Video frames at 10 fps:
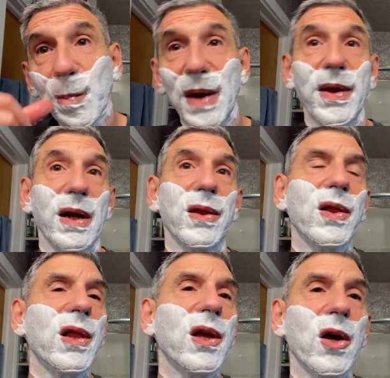And then a
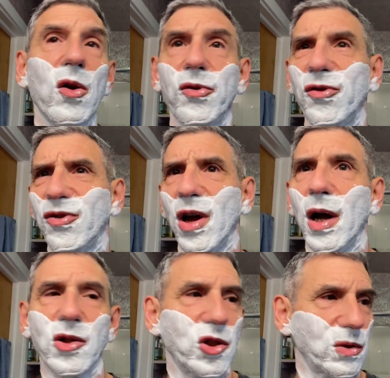little
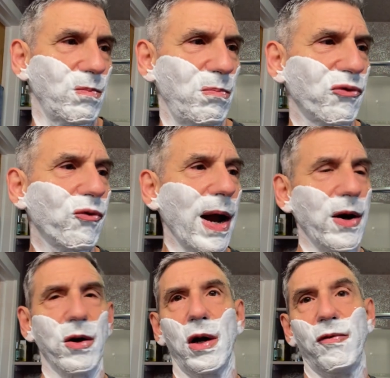touch
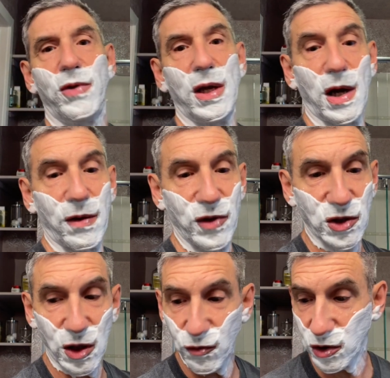brighter of the uh, of the
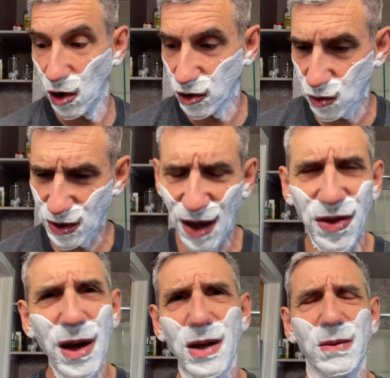citrus notes, which I
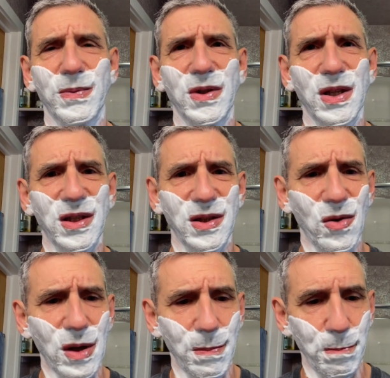think is
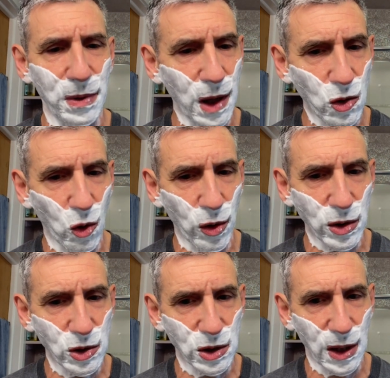Sicilian blood
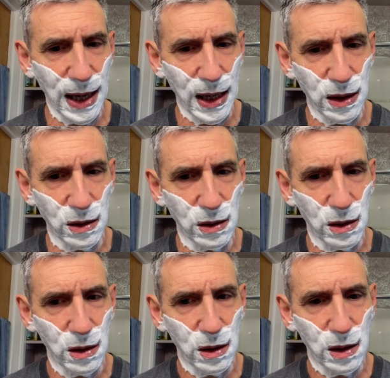orange and
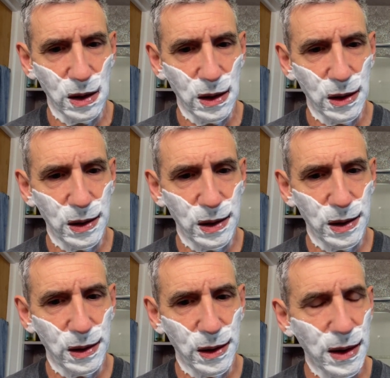
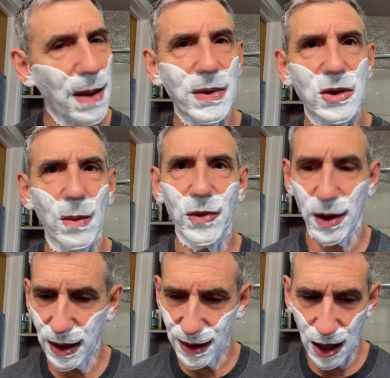lemon, something
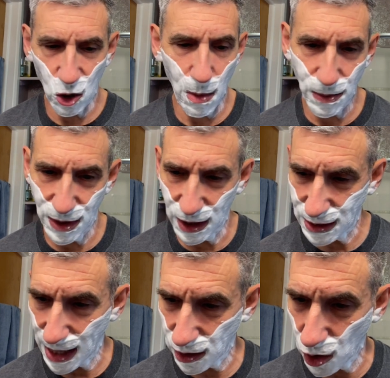like that. Don't remember the
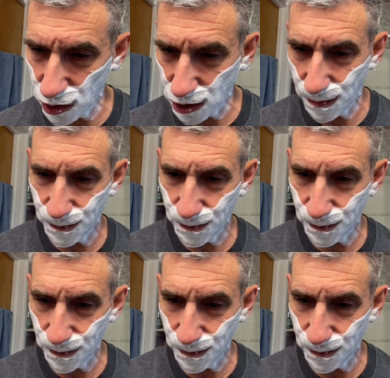exact notes.